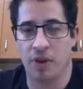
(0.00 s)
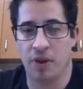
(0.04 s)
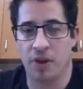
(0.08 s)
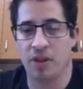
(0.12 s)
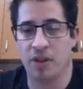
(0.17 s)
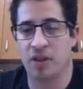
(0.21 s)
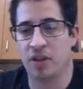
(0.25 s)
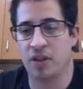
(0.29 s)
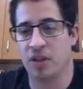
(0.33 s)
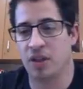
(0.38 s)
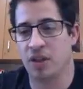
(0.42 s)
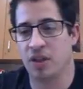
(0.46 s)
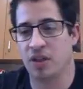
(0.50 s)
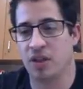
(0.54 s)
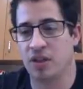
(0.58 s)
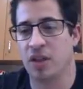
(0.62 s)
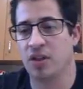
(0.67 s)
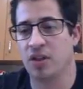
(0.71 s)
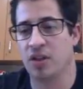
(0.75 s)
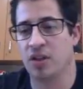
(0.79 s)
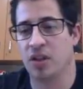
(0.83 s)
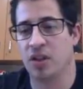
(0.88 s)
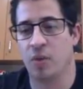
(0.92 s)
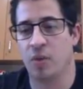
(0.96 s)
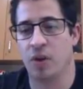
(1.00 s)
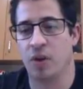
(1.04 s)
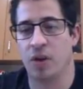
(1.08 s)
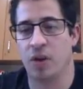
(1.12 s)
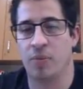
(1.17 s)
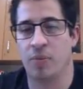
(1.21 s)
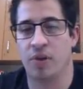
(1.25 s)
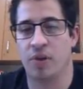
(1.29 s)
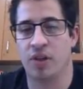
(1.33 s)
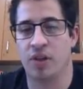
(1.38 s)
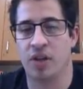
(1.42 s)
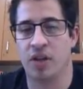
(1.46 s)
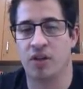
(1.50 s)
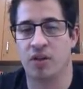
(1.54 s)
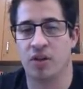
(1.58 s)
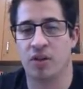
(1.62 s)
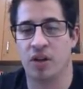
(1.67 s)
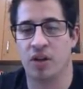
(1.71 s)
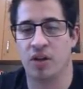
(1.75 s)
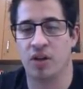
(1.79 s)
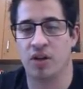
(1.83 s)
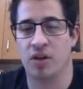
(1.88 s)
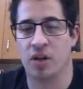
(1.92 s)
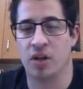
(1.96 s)
this is essentially what a potential
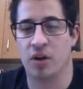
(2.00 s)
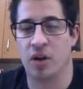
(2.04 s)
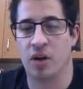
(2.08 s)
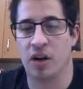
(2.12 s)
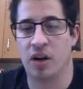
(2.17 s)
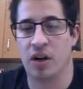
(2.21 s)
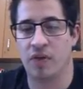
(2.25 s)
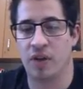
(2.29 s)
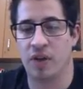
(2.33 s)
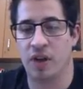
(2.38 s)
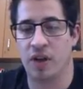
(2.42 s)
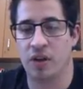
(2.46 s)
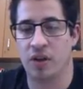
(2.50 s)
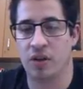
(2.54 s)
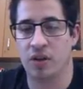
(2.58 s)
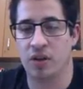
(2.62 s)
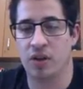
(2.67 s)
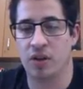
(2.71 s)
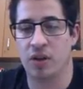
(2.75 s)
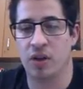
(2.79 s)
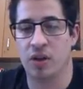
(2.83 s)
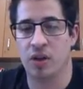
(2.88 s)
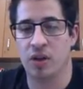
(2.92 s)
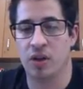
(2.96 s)
energy graph is.